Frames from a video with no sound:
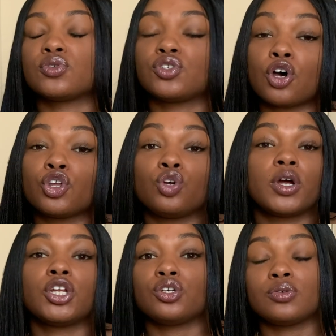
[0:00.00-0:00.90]
So you
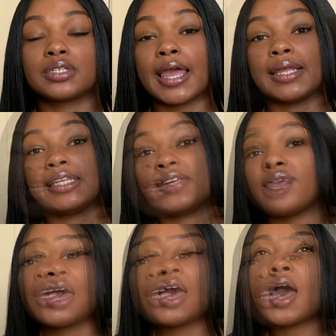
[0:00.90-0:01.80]
want to use a
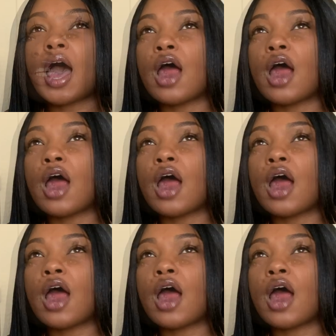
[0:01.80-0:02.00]
leave-in conditioner.